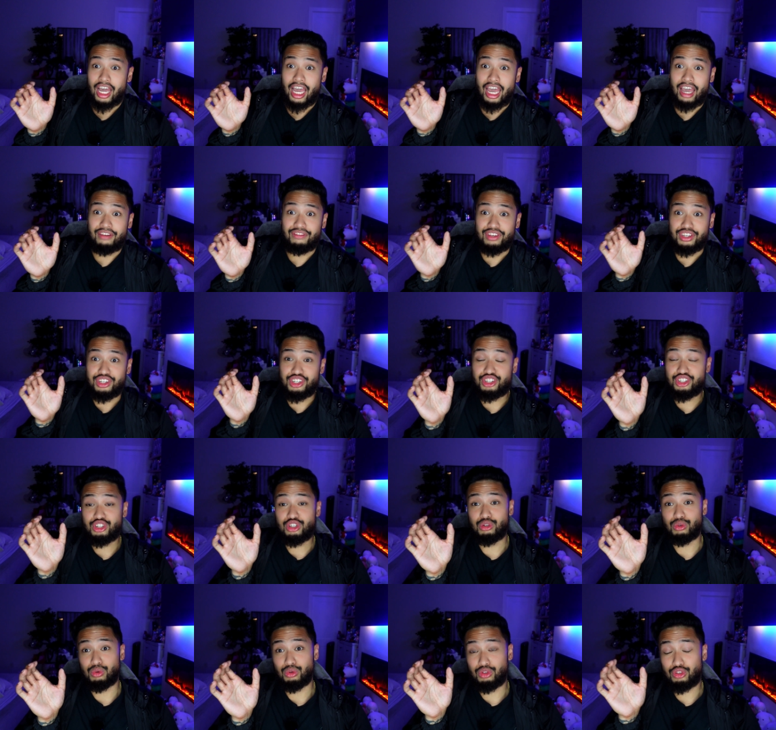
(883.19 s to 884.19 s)
heavy
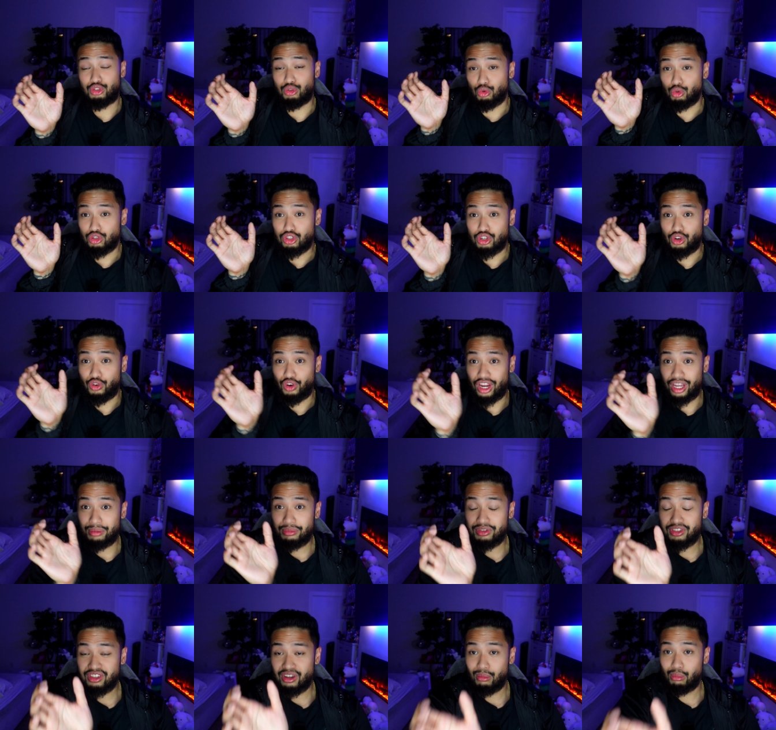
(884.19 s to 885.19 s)
shoes to
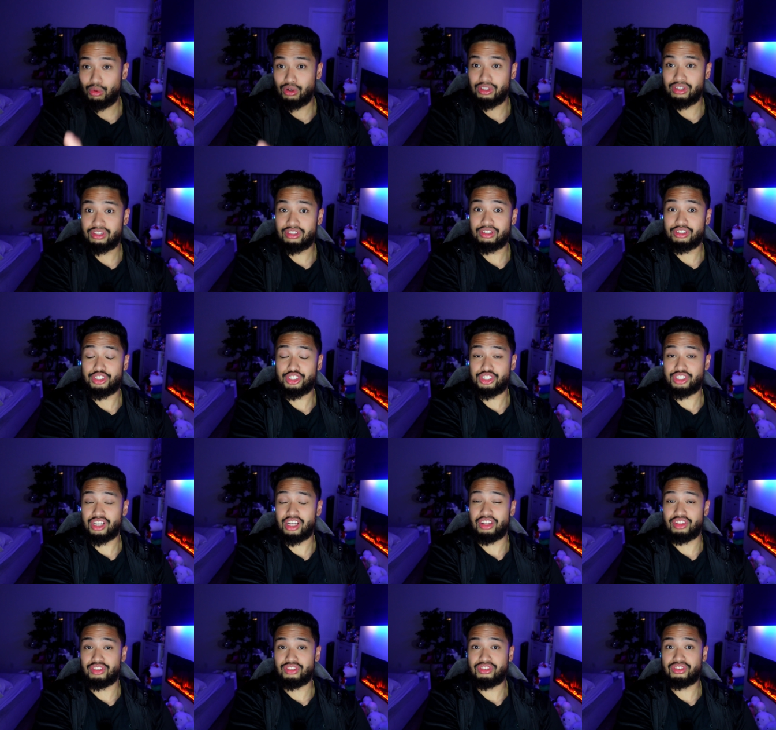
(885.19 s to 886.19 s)
scrape someone's
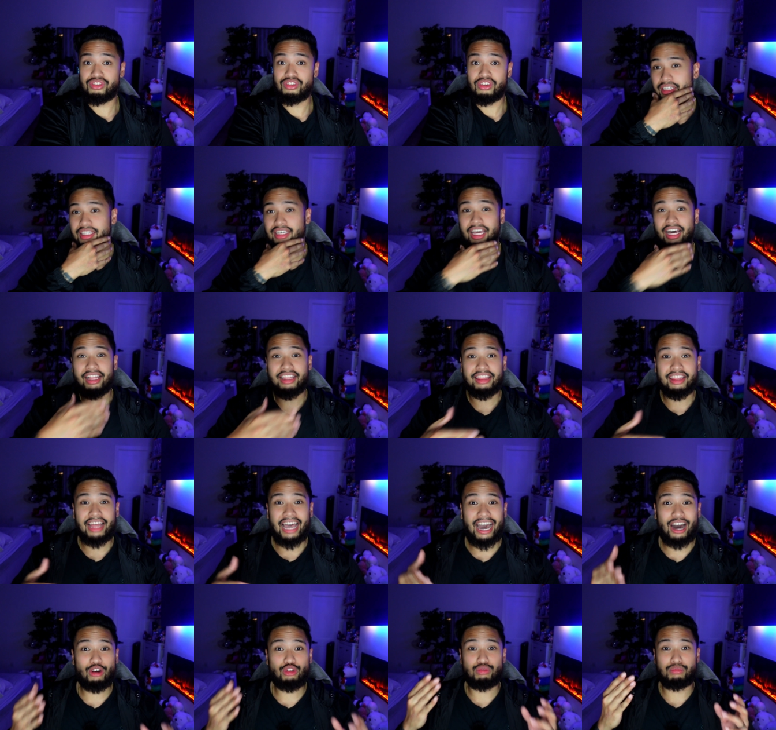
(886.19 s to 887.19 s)
shins. He
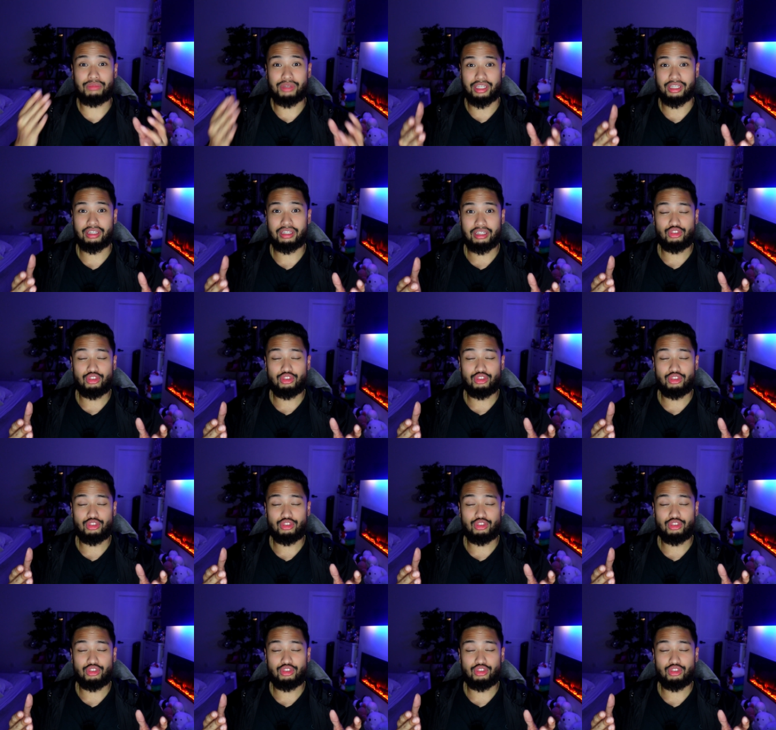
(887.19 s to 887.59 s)
allowed me